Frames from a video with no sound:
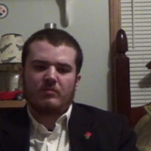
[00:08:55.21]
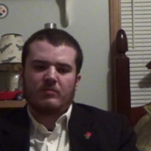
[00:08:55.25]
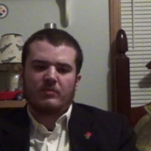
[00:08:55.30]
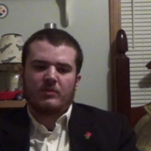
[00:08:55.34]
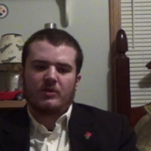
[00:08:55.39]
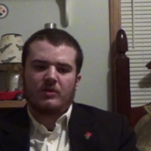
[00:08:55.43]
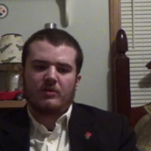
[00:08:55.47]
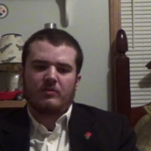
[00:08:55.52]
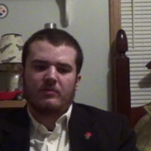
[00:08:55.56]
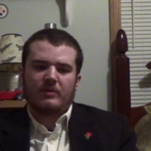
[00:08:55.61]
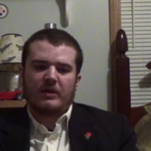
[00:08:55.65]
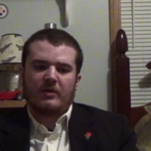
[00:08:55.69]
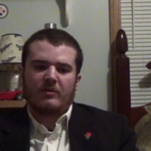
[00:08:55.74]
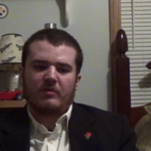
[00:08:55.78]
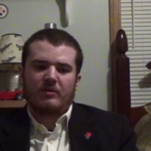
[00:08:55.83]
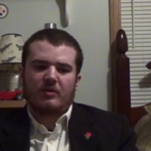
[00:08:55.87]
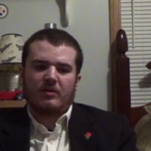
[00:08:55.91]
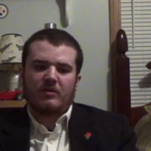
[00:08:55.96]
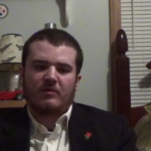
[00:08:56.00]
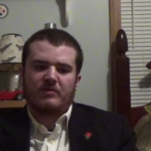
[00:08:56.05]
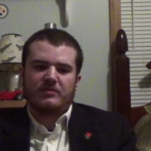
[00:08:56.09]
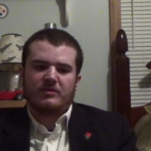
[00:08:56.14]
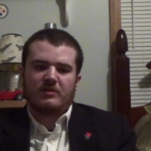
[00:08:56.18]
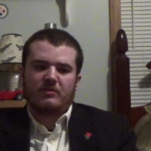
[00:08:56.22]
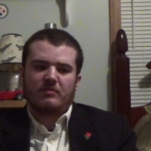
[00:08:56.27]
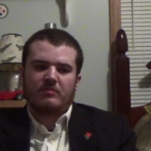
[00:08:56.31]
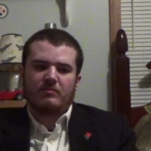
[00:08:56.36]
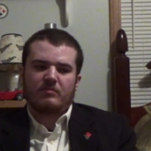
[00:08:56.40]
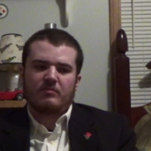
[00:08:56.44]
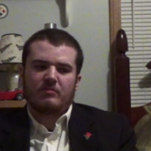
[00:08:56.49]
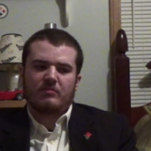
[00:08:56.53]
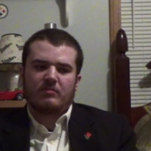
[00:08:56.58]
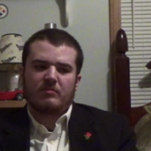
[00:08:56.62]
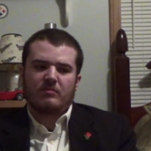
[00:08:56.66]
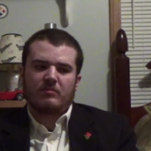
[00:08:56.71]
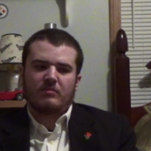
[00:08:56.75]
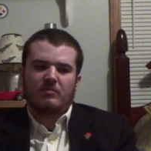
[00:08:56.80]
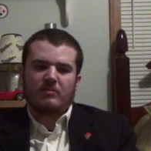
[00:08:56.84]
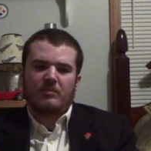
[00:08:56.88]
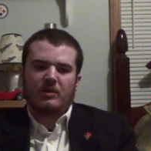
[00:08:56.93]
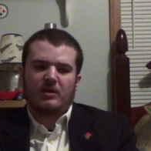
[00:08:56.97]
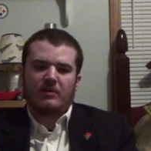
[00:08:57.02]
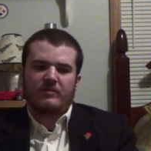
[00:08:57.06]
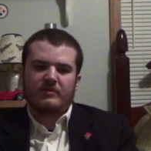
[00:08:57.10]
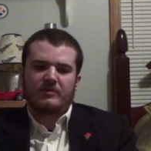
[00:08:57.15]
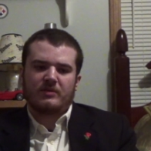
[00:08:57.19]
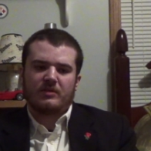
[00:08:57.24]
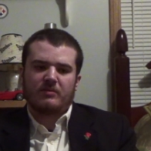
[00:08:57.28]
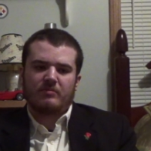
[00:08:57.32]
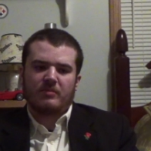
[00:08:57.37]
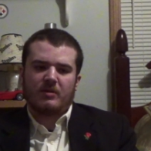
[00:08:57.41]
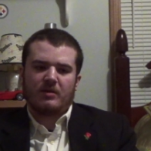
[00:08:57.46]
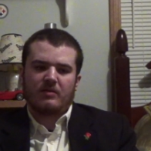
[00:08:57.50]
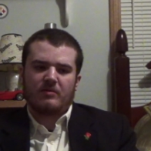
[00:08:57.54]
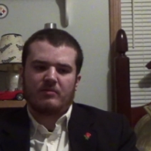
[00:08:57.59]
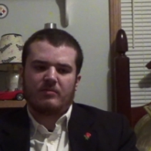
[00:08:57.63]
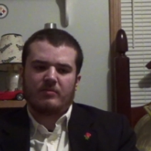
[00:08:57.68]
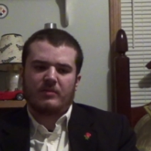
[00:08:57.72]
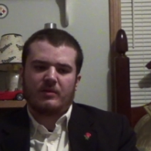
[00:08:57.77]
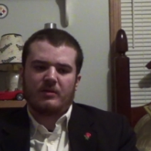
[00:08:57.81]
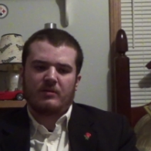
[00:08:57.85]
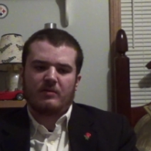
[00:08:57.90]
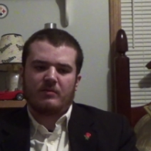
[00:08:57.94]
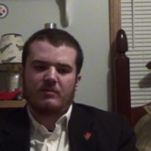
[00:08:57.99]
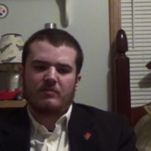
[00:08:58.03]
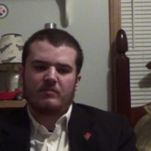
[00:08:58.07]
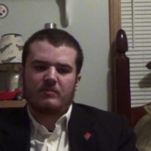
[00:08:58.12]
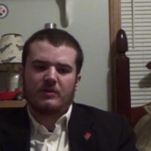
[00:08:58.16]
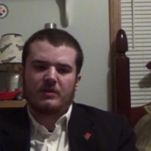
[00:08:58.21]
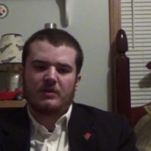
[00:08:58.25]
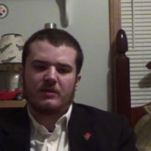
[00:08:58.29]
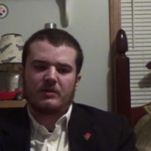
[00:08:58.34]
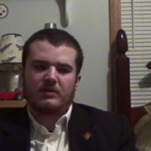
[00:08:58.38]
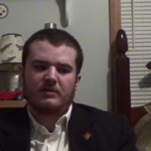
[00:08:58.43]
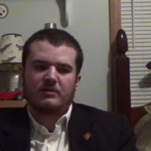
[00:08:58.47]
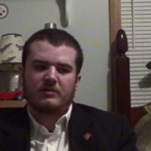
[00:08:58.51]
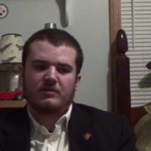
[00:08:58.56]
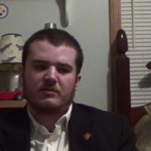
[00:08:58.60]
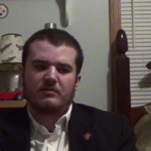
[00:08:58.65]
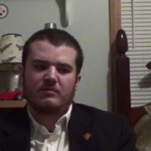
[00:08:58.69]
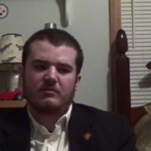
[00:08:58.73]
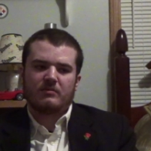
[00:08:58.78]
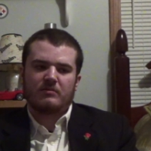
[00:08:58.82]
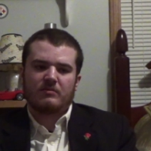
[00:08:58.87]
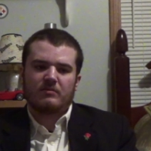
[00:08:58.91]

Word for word: You know, that one obviously, obviously bothered me, because,